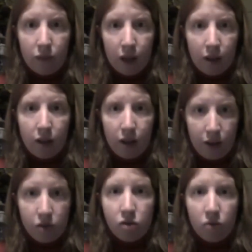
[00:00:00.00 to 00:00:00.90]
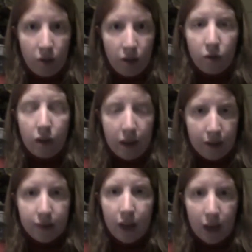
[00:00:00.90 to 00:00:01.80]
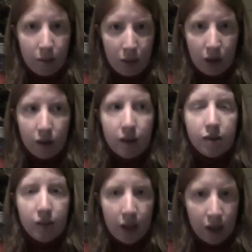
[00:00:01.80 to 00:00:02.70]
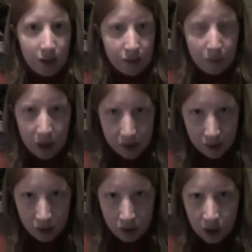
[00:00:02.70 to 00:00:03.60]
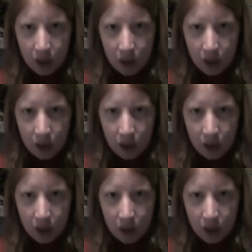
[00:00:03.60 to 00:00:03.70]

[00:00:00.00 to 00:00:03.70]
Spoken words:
I assure you, he is getting better. He's taking his medicine.